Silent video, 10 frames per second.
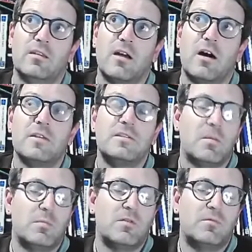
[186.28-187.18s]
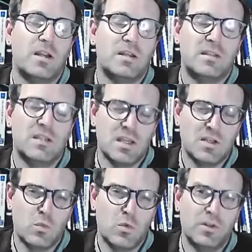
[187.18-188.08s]
concept of race in the
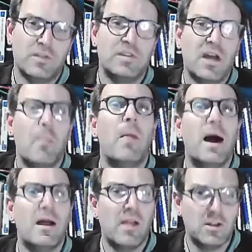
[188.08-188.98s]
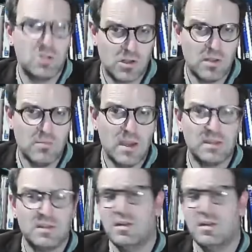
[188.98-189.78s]
ancient world is not biologically based,